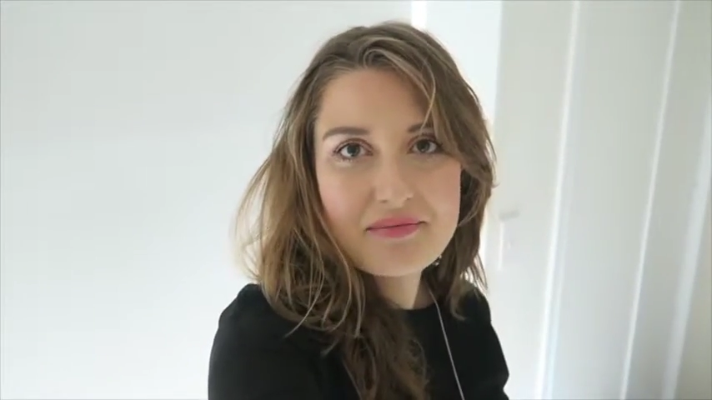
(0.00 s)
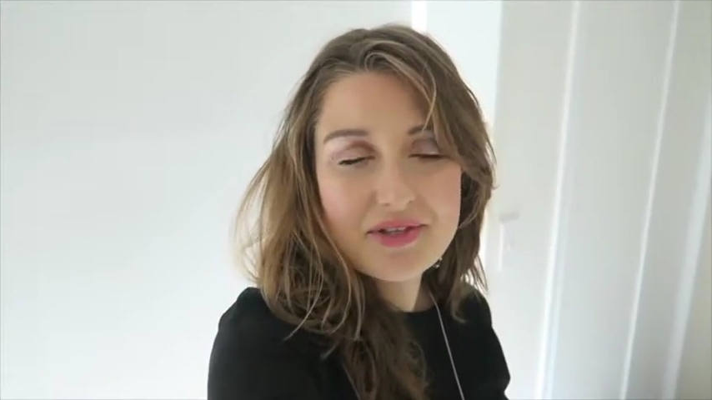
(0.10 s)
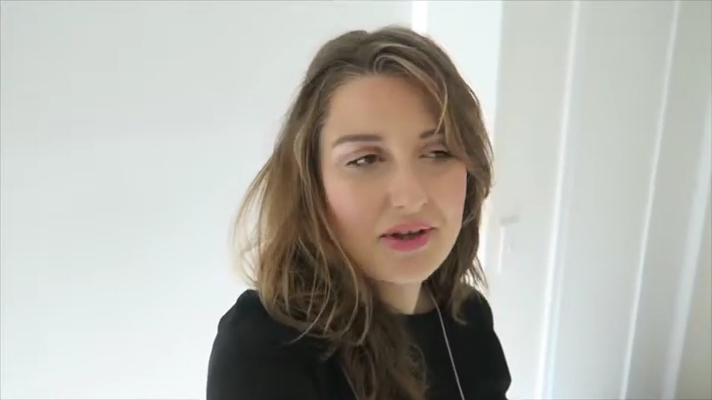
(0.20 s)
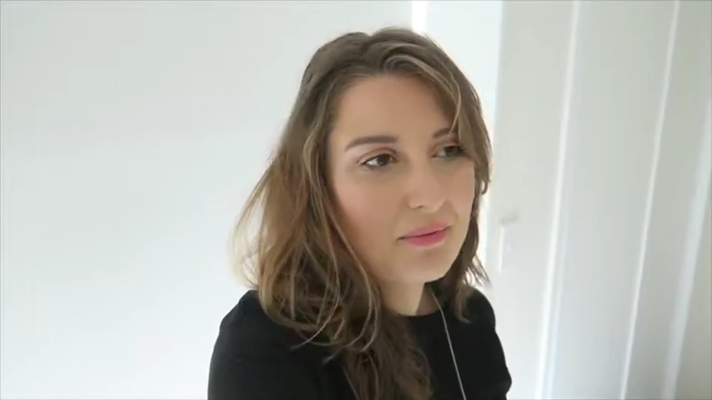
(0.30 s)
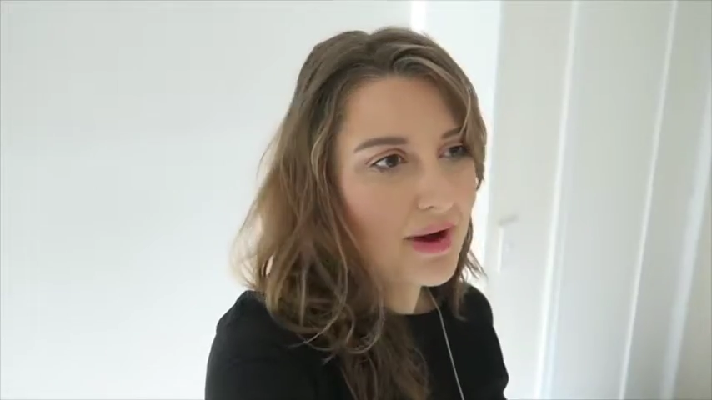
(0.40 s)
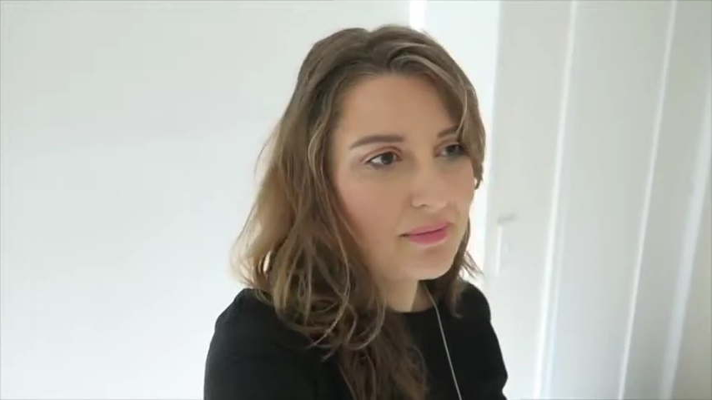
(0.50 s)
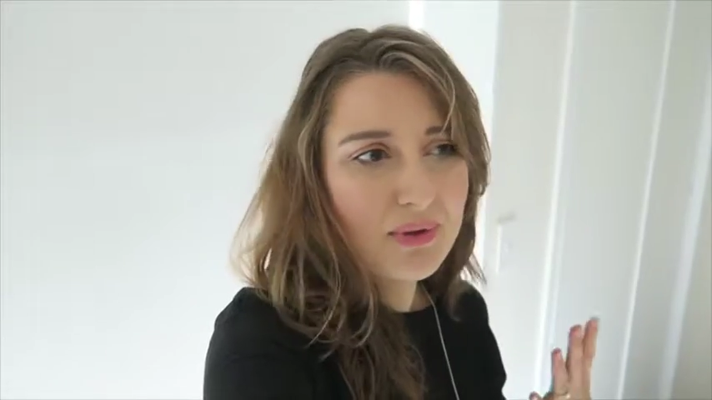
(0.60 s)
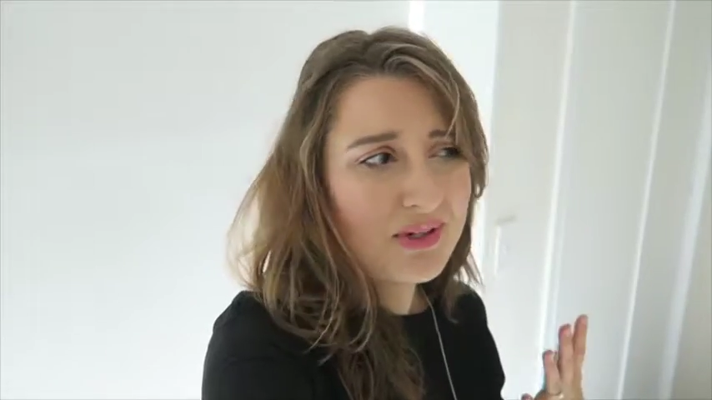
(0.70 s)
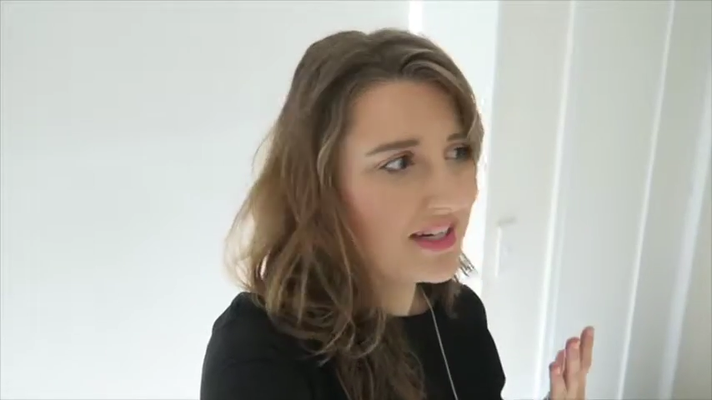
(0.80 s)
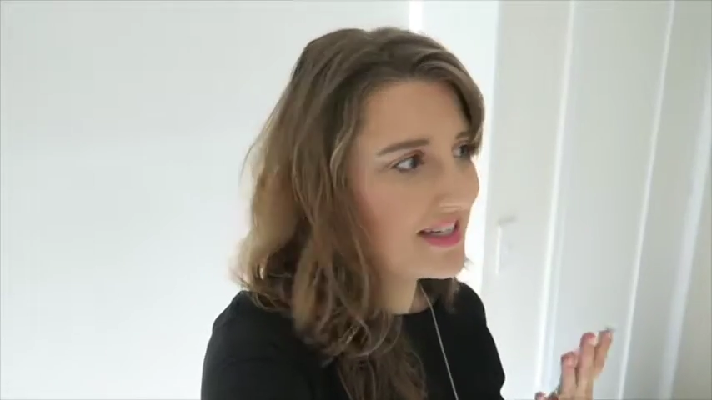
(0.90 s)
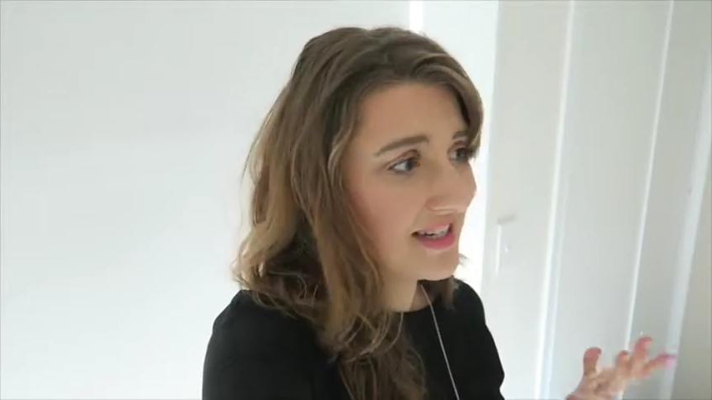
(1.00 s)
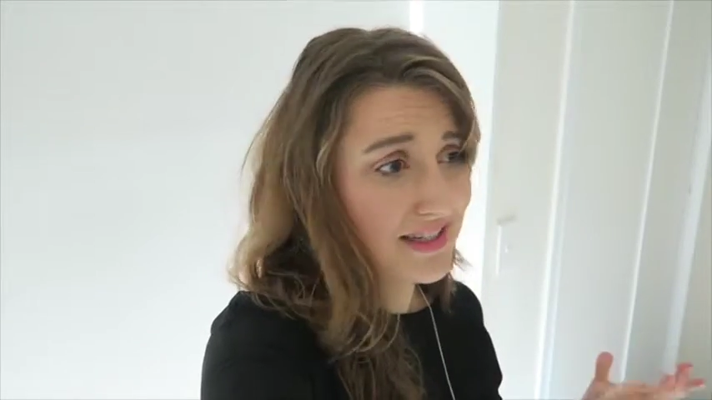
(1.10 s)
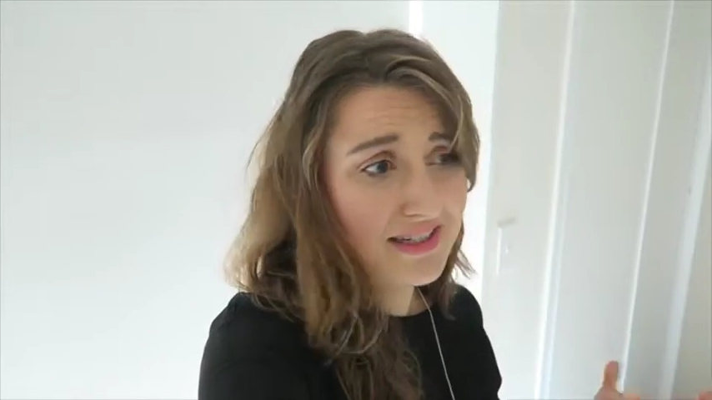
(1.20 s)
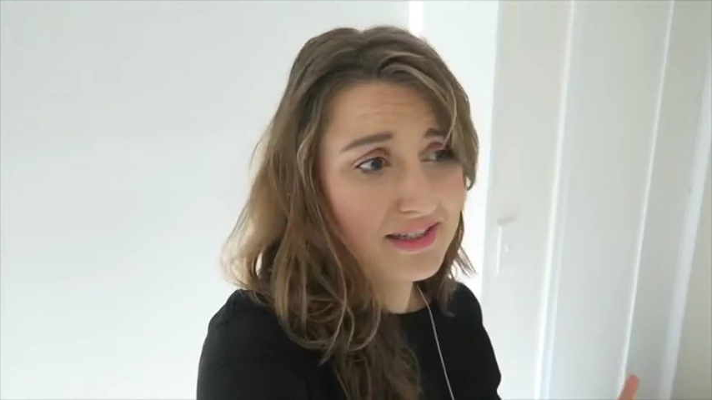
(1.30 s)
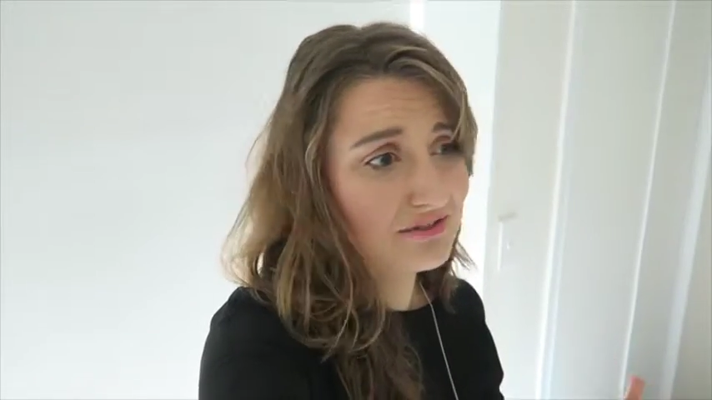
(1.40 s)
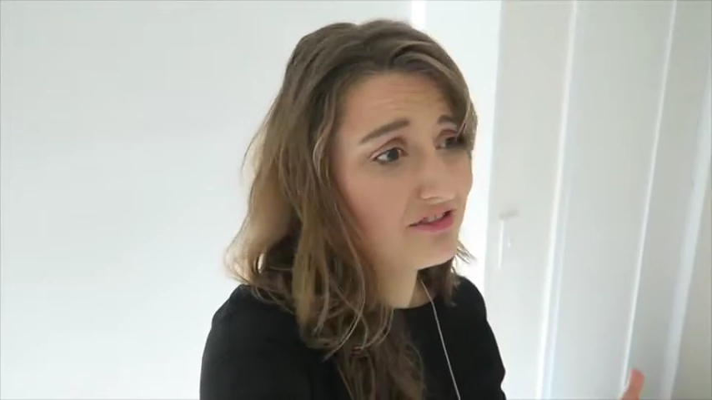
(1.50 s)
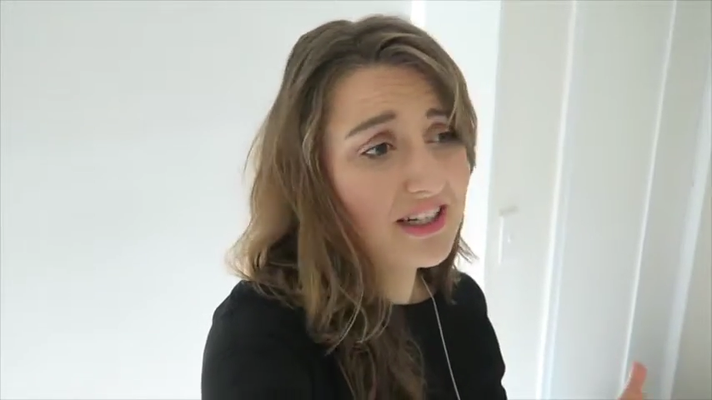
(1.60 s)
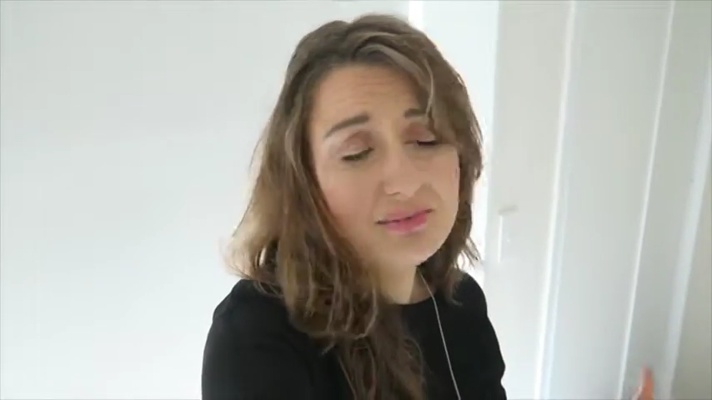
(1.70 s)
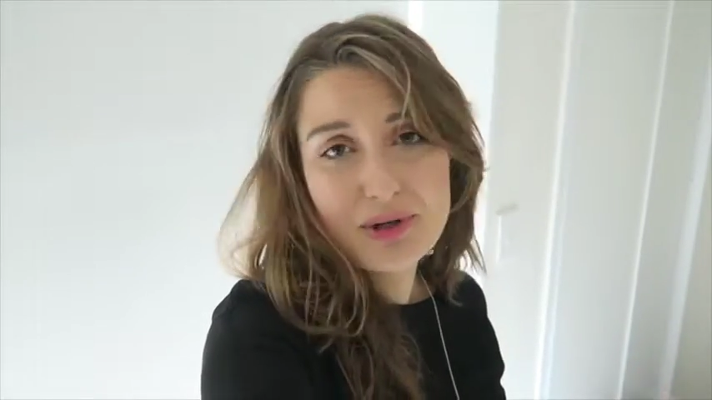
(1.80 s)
So my mornings are still really